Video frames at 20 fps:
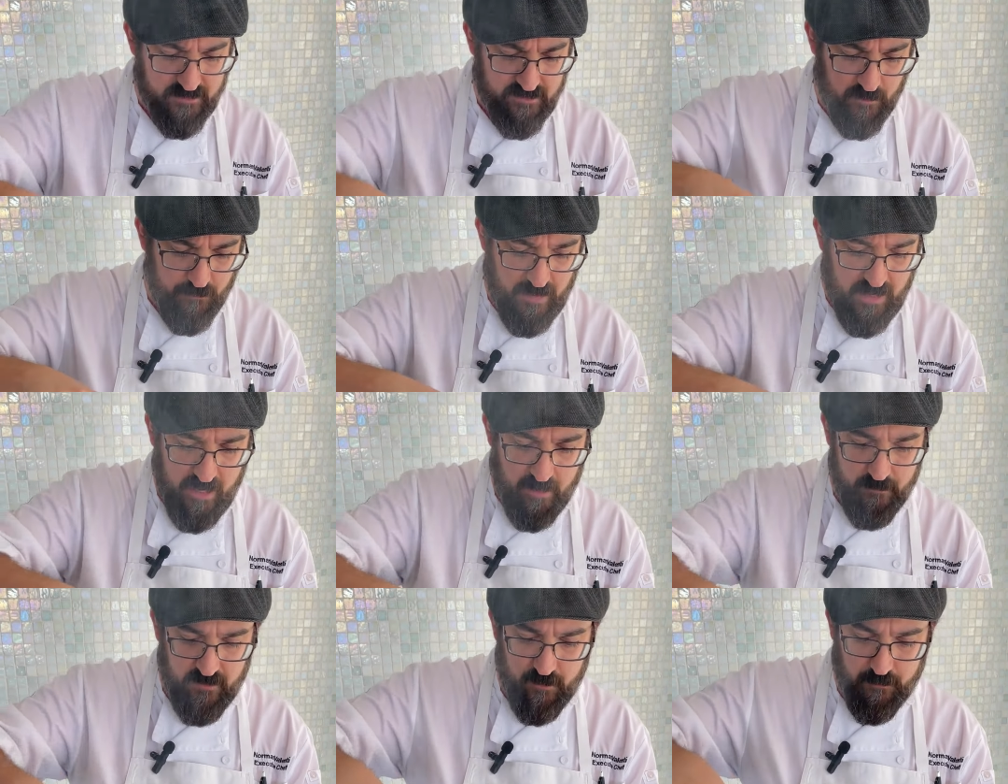at the
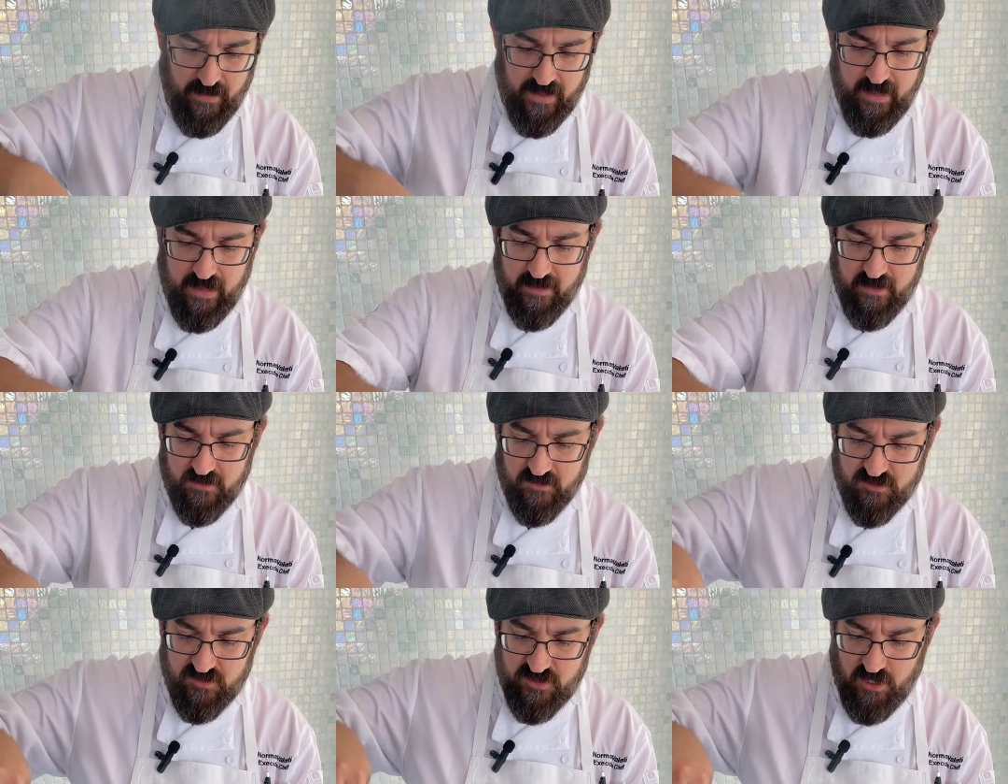bottom of the pan
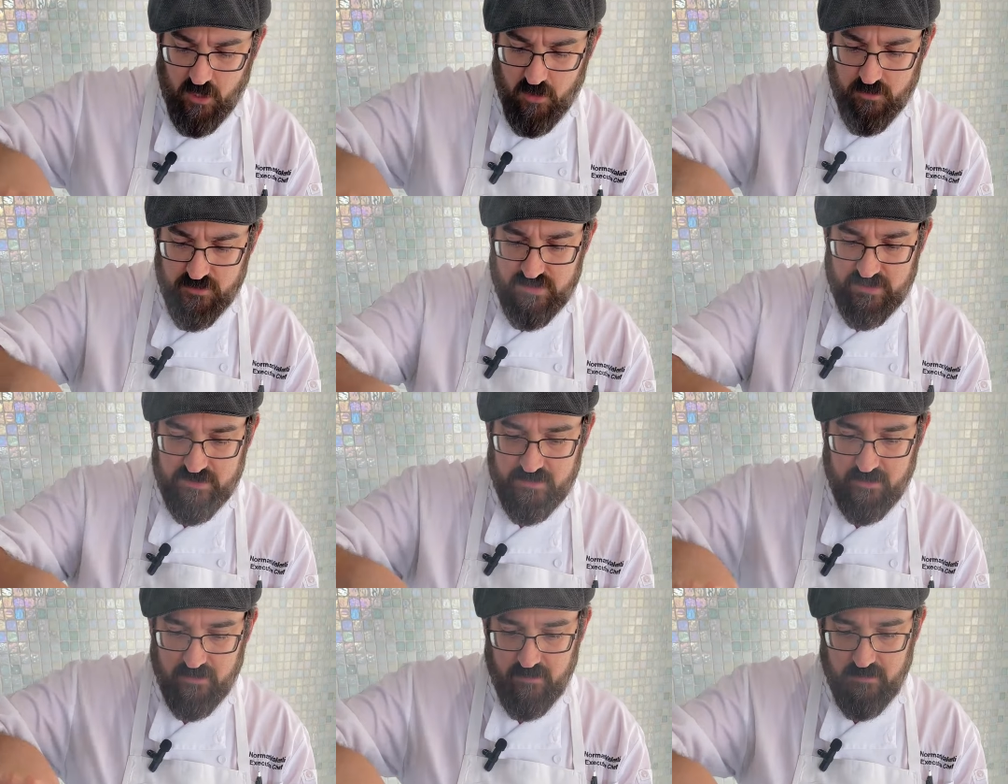and
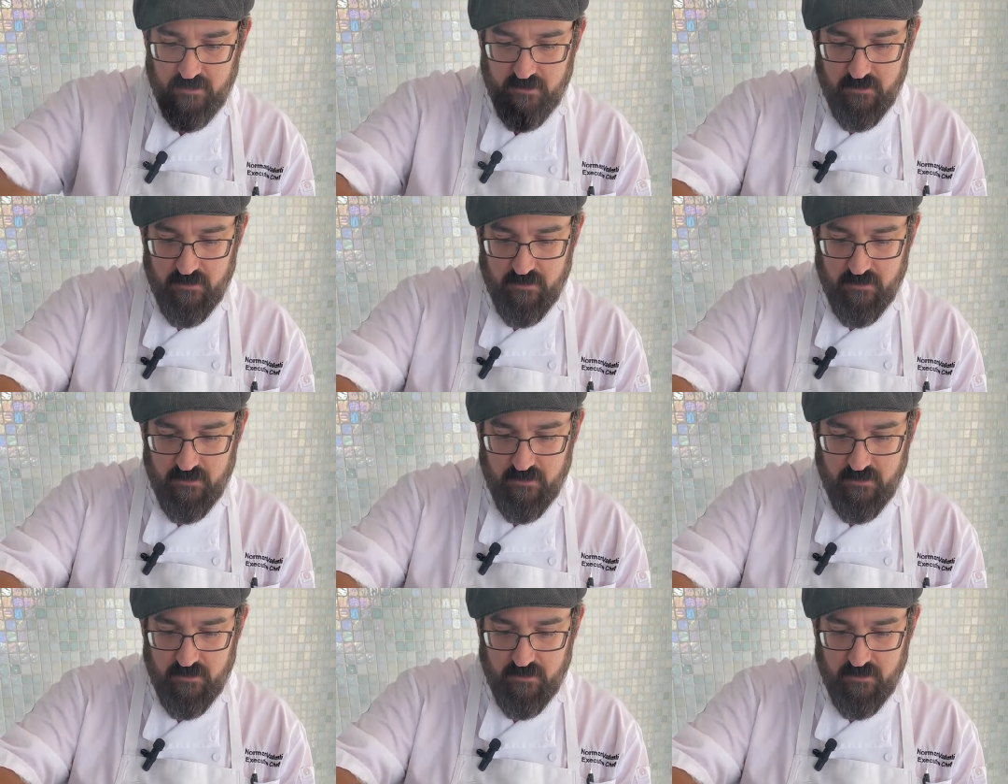toast